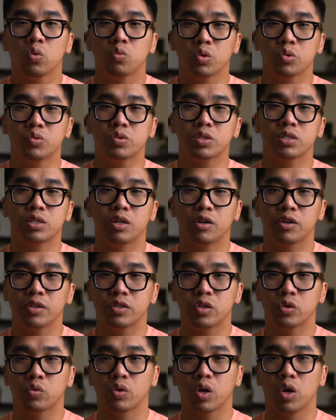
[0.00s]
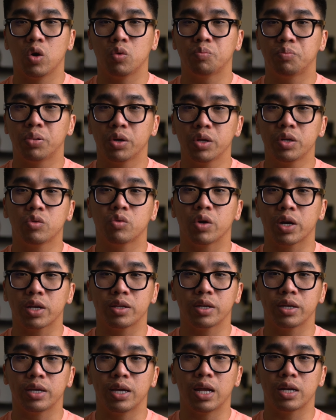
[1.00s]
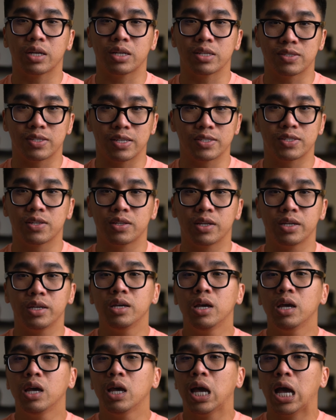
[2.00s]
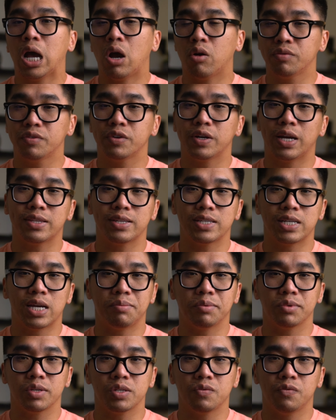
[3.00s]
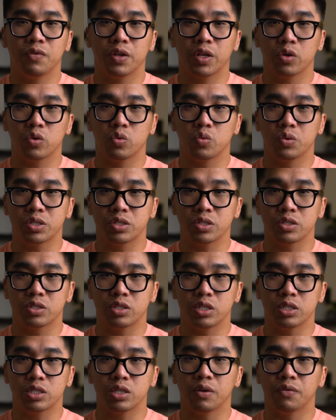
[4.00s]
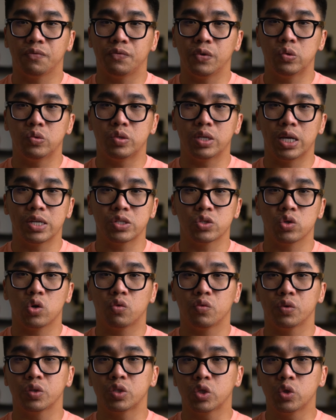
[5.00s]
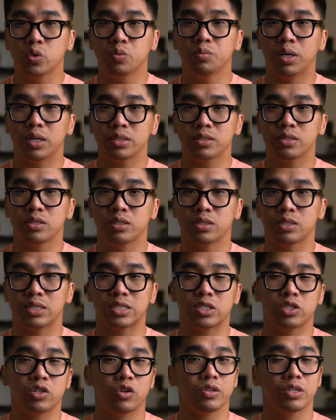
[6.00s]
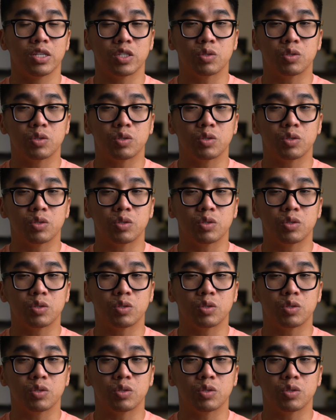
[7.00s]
Roots started to grow pretty quickly and consistently. However, at the time of this video, which is just a few days over 2 months since I started this